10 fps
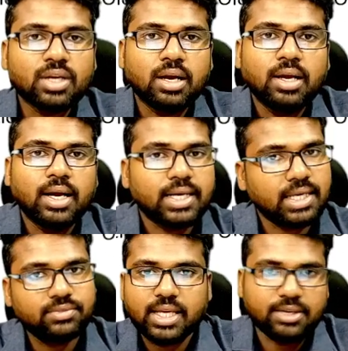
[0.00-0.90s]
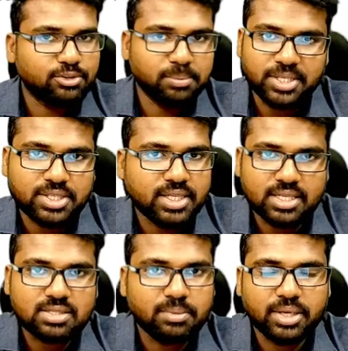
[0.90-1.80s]
and give the information
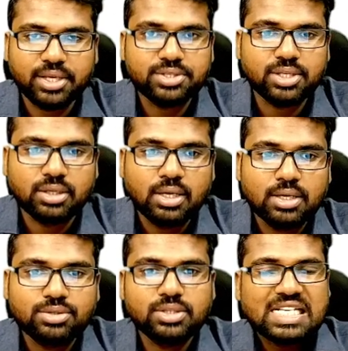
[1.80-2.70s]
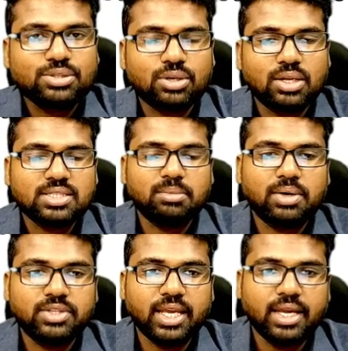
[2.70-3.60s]
dissemination. So these are all some of
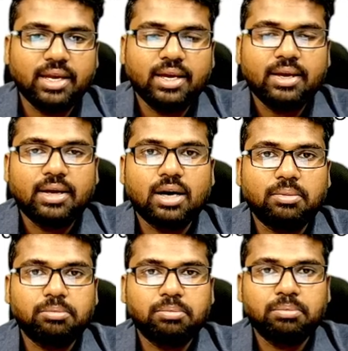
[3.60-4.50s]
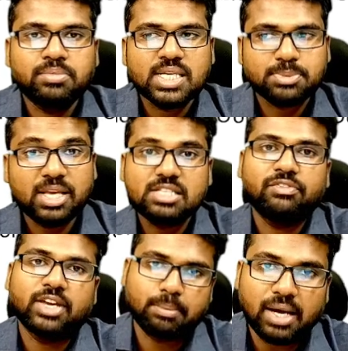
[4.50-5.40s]
the specific
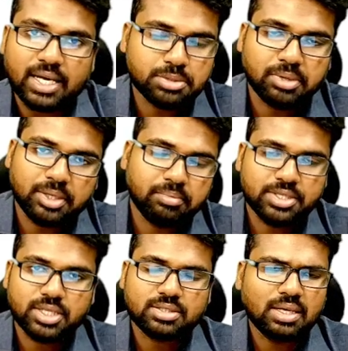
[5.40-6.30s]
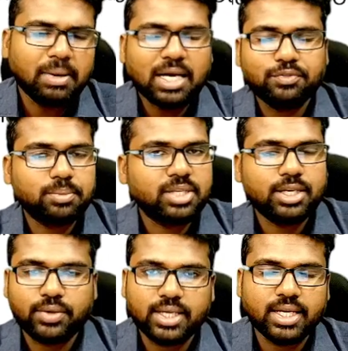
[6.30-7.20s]
management measures. Apart from that, you
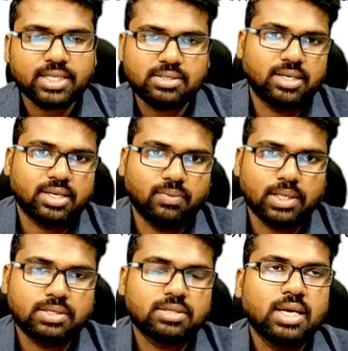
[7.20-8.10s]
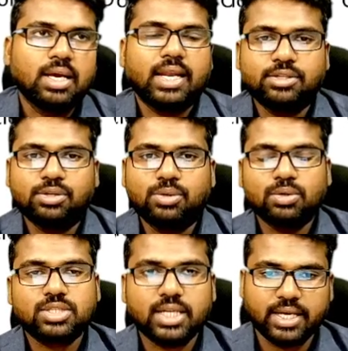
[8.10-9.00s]
can take general ones like
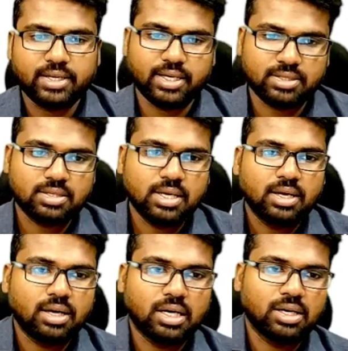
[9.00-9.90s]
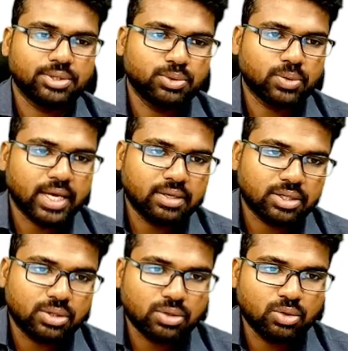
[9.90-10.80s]
coastal areas. You can
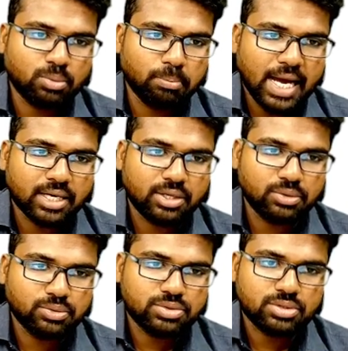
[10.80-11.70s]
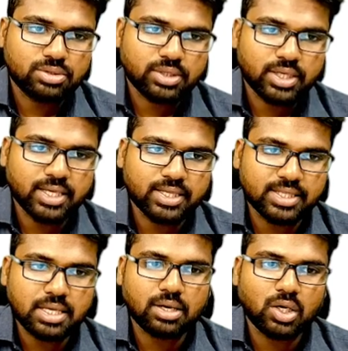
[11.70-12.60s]
grow mangroves. Okay, these are
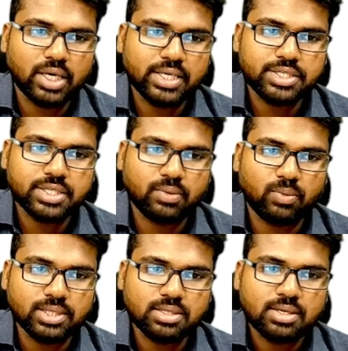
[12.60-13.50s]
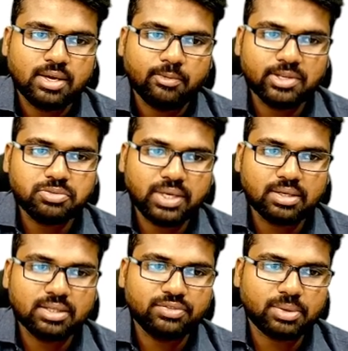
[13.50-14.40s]
all additional ones which we learned
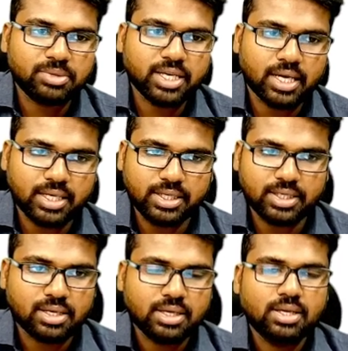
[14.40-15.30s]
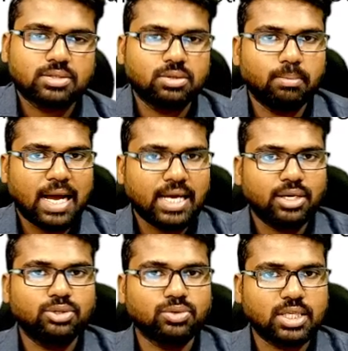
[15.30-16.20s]
from the earlier. So
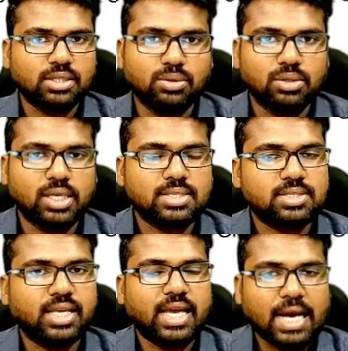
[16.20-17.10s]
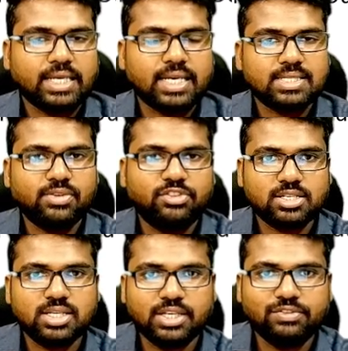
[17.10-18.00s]
mangroves and corals, they act as a first
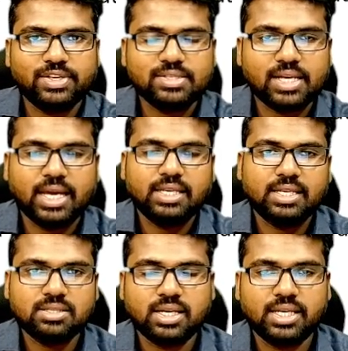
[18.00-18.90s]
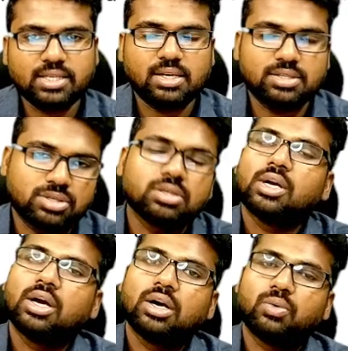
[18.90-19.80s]
defense against any such
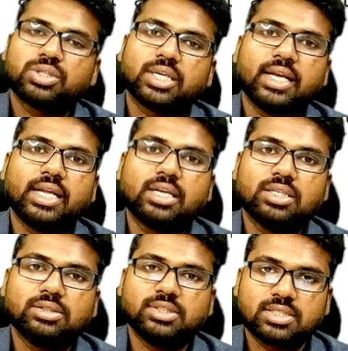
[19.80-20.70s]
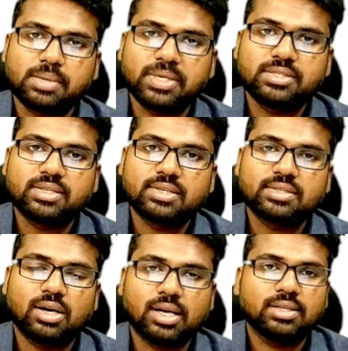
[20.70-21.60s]
oceanic disturbances
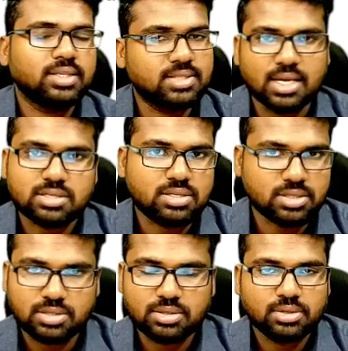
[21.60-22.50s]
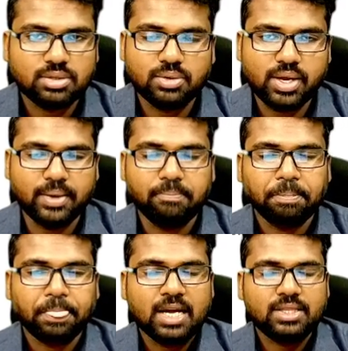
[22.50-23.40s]
or disasters. Okay,
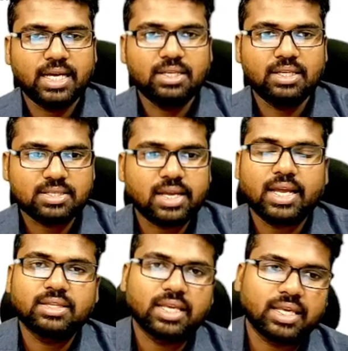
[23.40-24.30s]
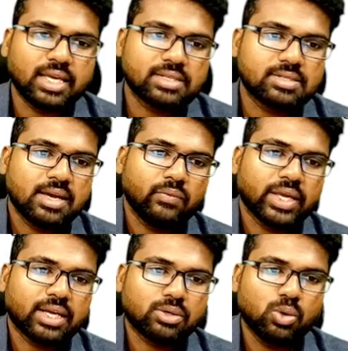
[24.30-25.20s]
then second thing is we
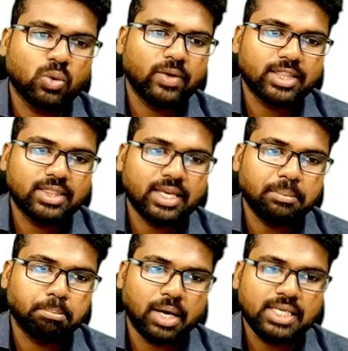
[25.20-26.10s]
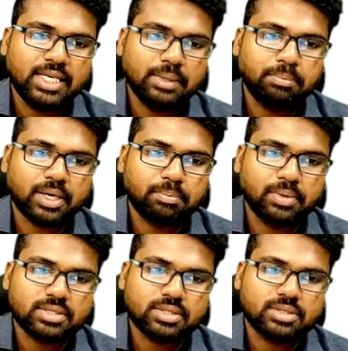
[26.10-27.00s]
can go with the
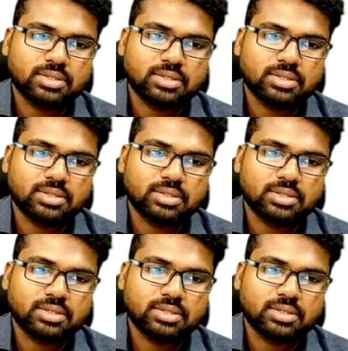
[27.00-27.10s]
multi-purpose